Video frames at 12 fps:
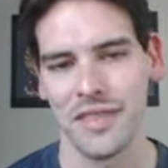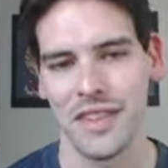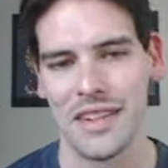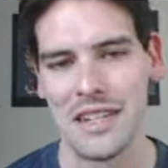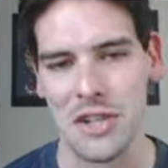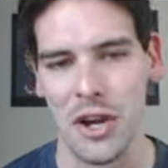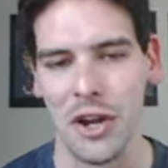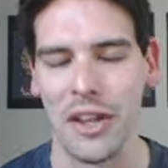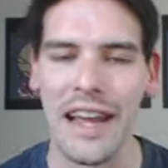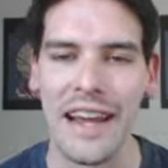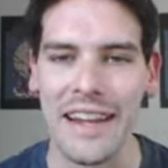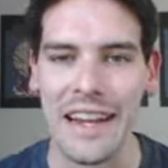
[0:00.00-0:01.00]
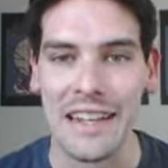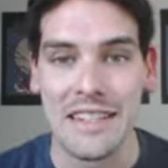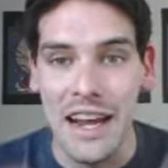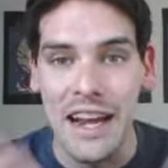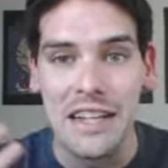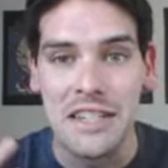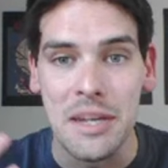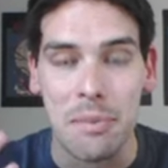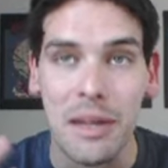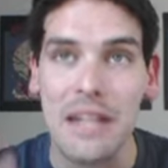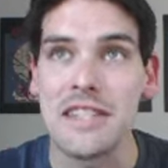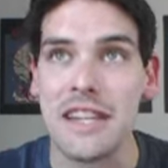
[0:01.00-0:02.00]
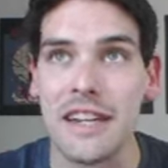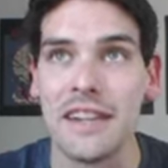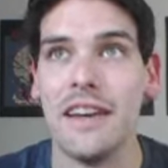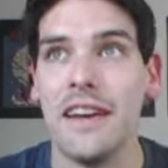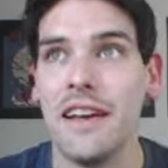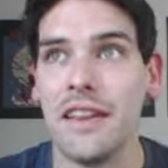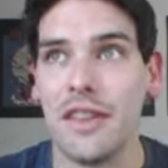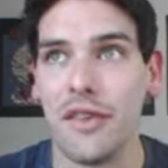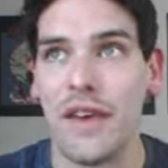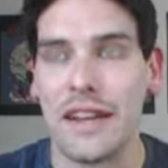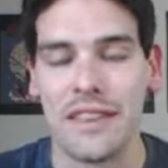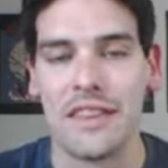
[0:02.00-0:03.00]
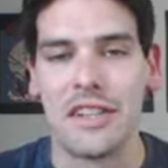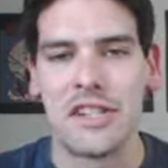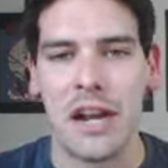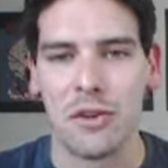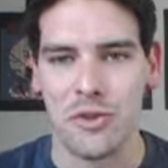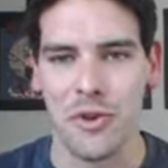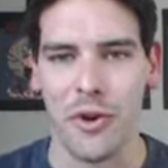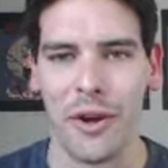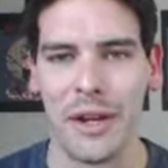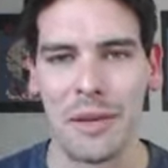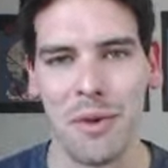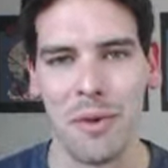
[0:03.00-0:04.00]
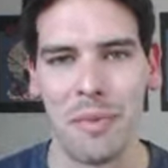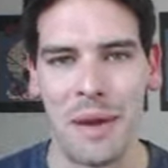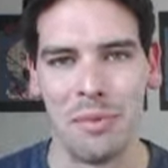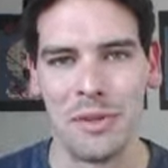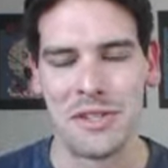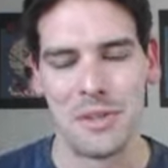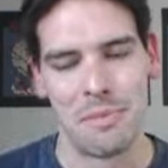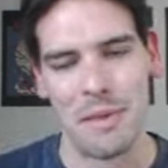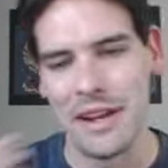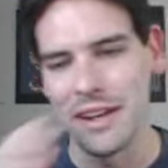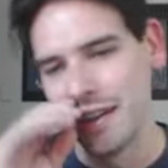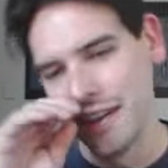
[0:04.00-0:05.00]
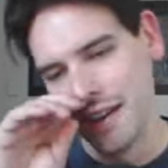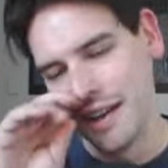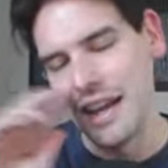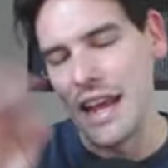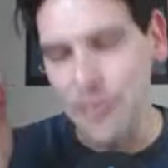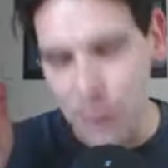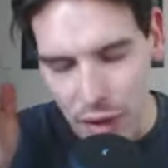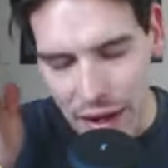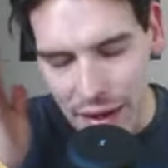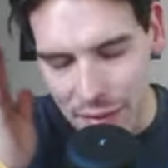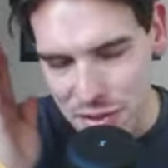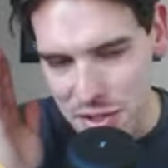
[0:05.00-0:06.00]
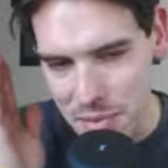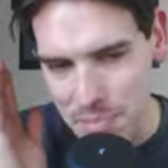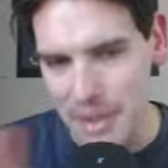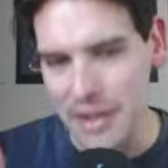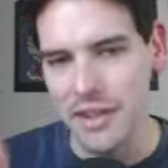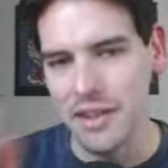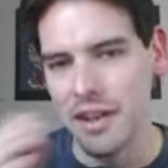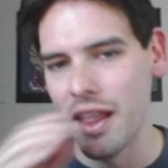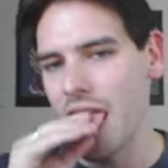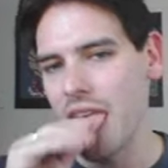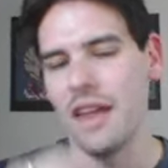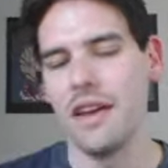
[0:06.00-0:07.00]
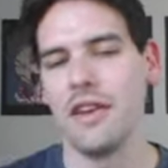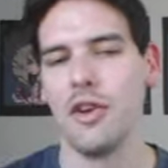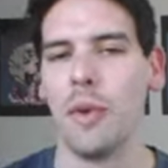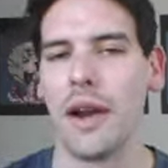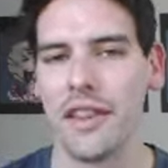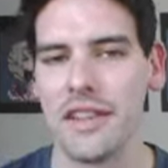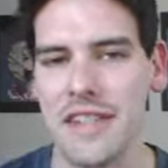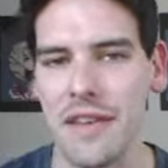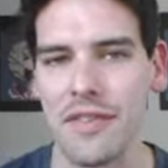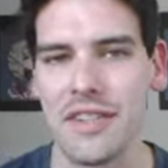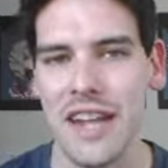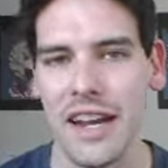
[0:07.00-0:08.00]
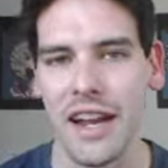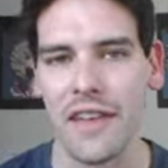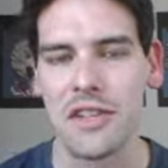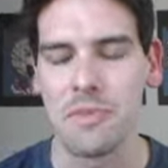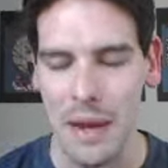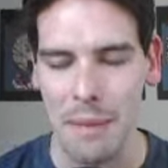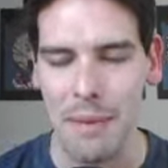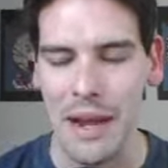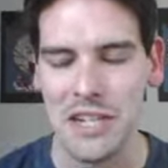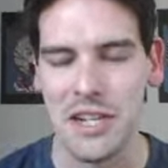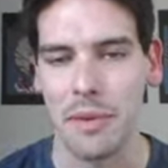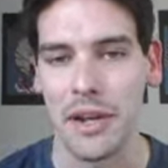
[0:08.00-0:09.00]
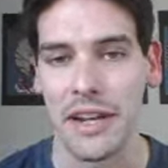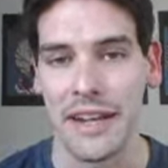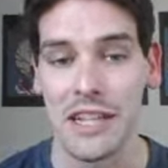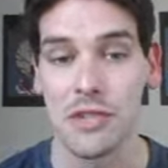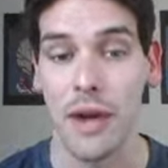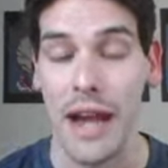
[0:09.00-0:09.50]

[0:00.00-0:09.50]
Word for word: So like it's a it's a blessing the fact that the channel is growing and more people are submitting. If you have submitted, you're one of the 17 others. Be patient, I'm going to get to it.